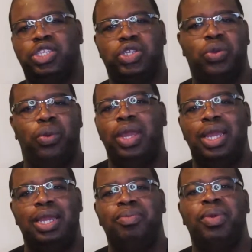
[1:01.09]

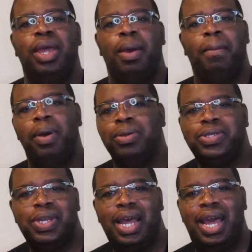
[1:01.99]
Scream,
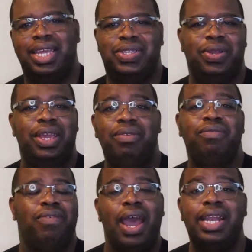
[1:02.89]
Poltergeist, or even
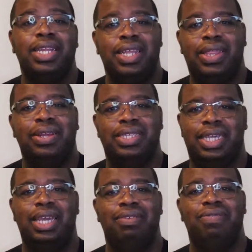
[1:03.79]
Friday the
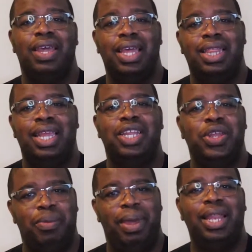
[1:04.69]
13th, then
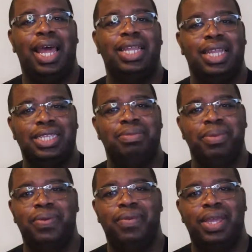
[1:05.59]
you may like this
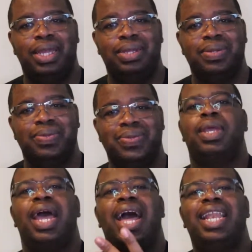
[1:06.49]
movie.
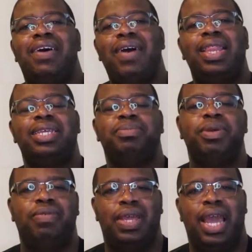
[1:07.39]
I love how this
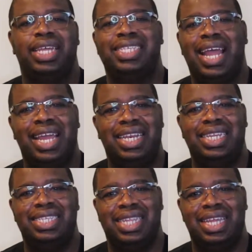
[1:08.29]
movie has
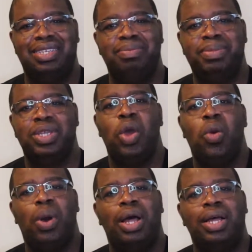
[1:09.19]
90s themes
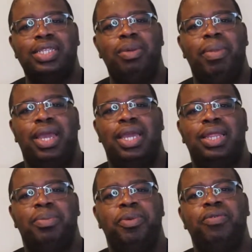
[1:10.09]
while also making
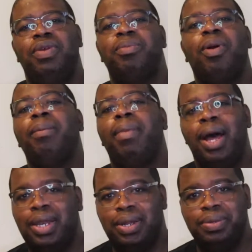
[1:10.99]
the movie more
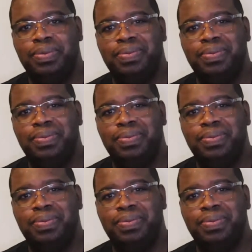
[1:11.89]
modern.